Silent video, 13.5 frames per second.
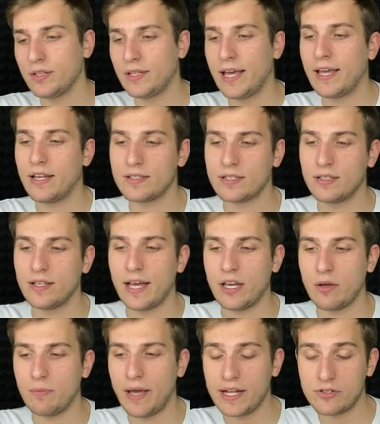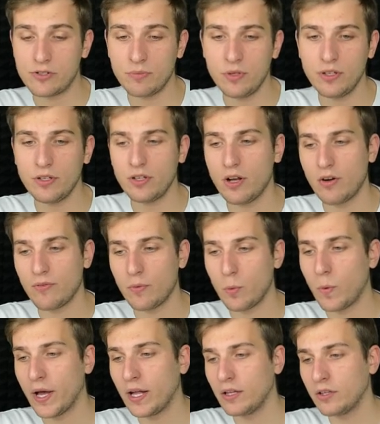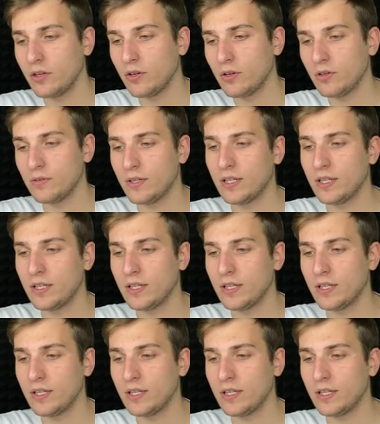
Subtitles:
data selenium attribute of value